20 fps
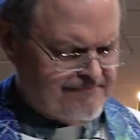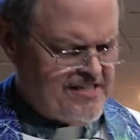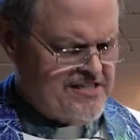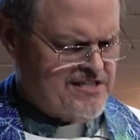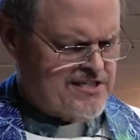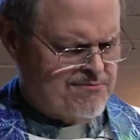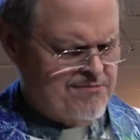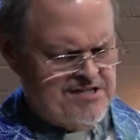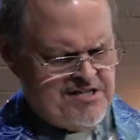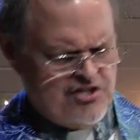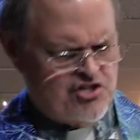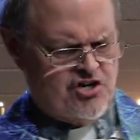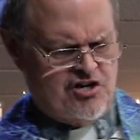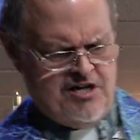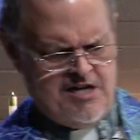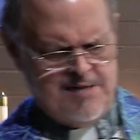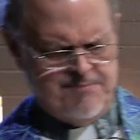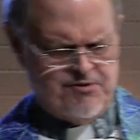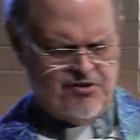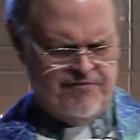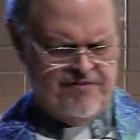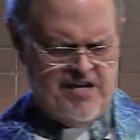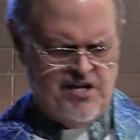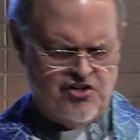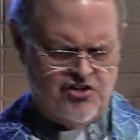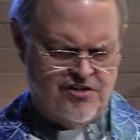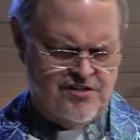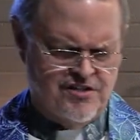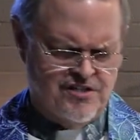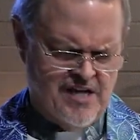Some additional
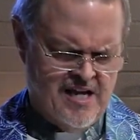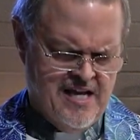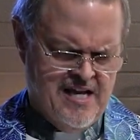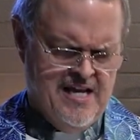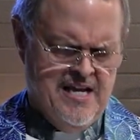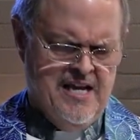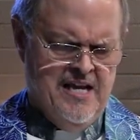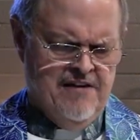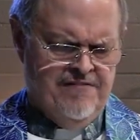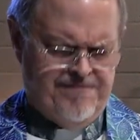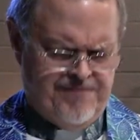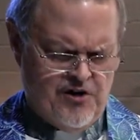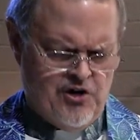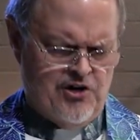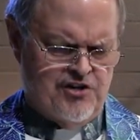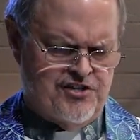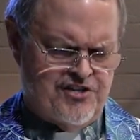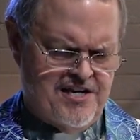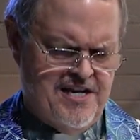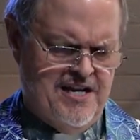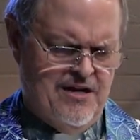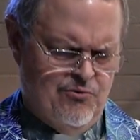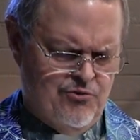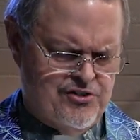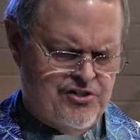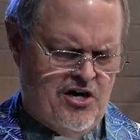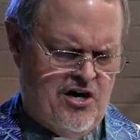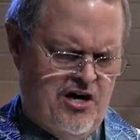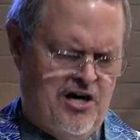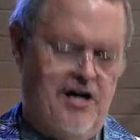observations. First, it
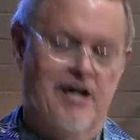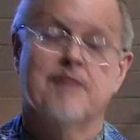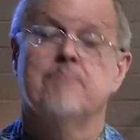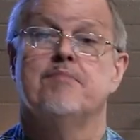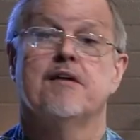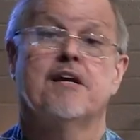was hard